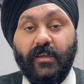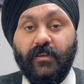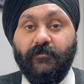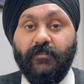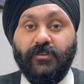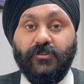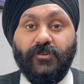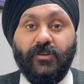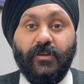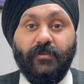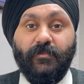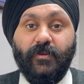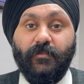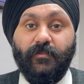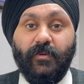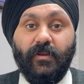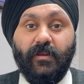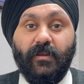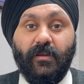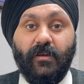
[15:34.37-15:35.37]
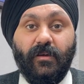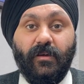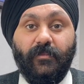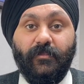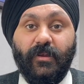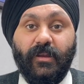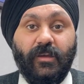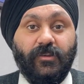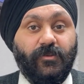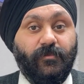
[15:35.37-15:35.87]
Eventually people,
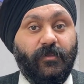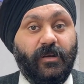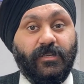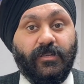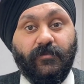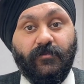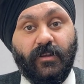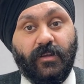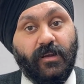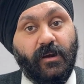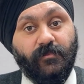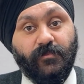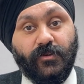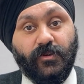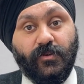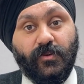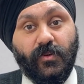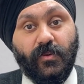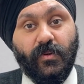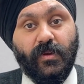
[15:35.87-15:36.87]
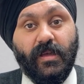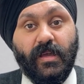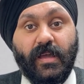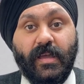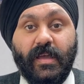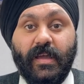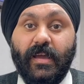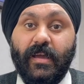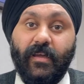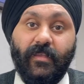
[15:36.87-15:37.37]
HMRC will come to know,
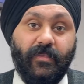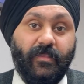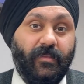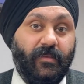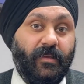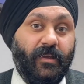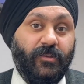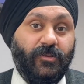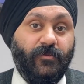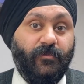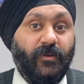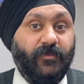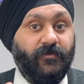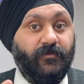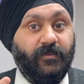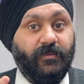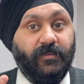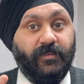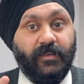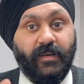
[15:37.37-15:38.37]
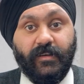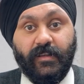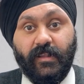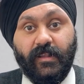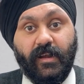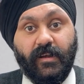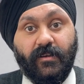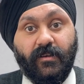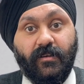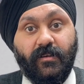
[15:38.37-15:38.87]
and HMRC will send a
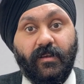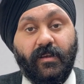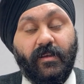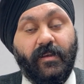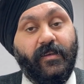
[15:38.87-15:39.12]
letter.